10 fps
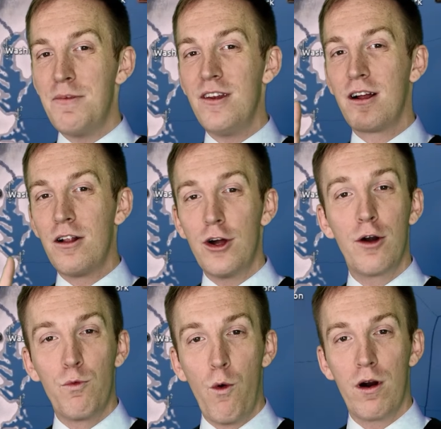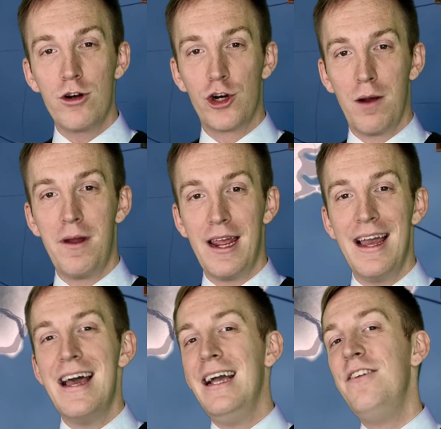to declare war on Germany
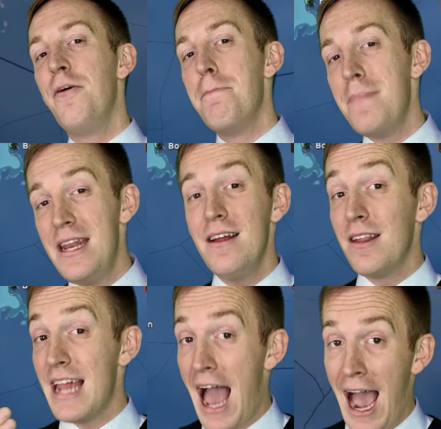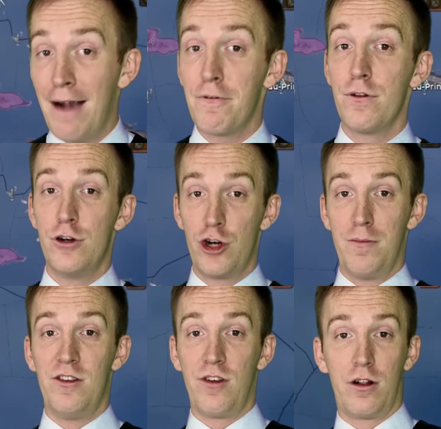is immediately after the
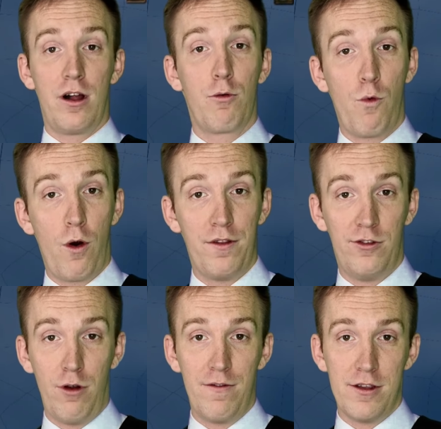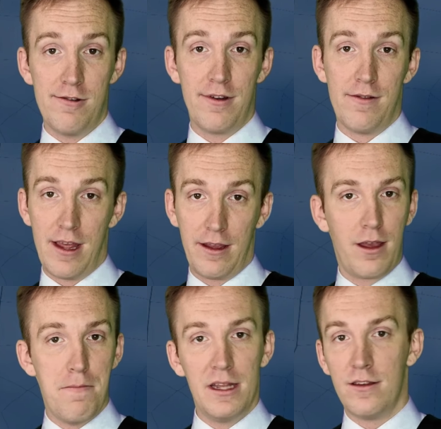Germans declare war on the Soviet Union. They
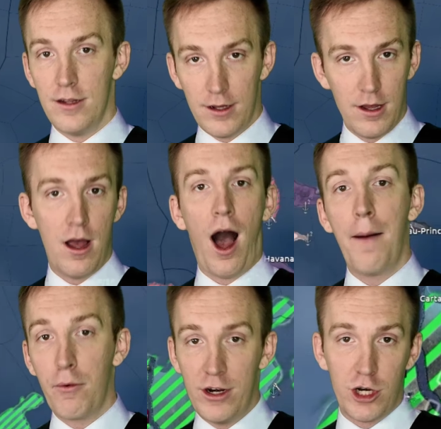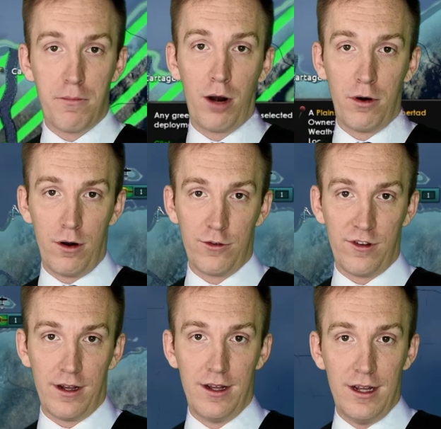commit to Operation
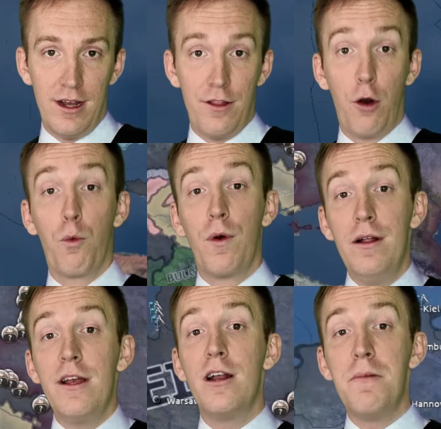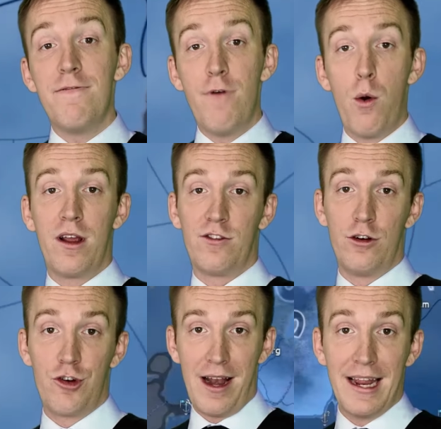Barbarossa. They're really going to be focused
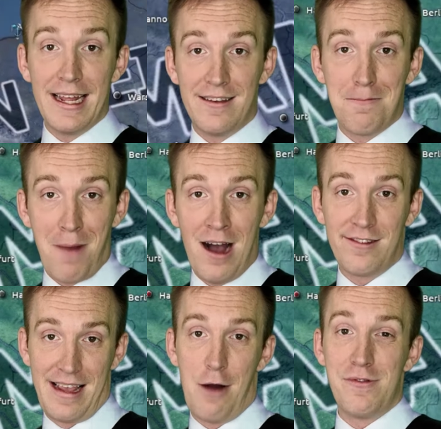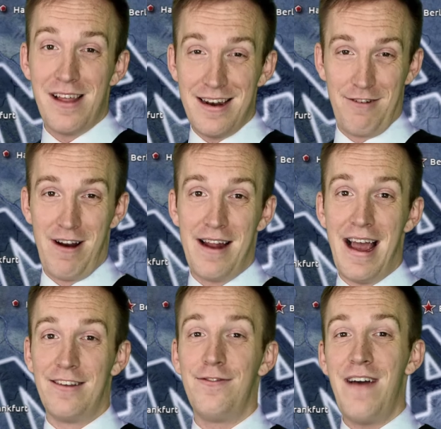on to get to Moscow and Leningrad
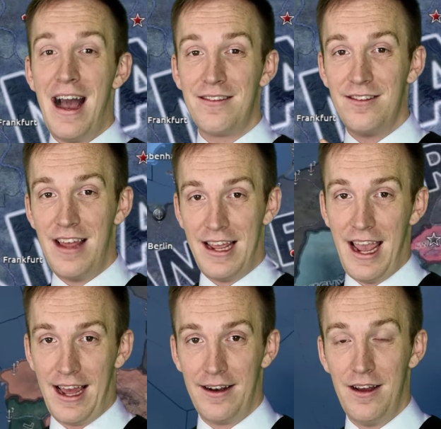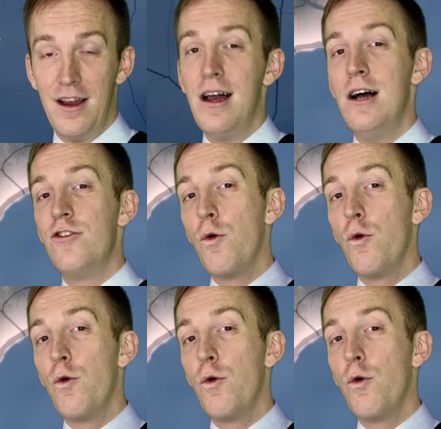as fast as they can. So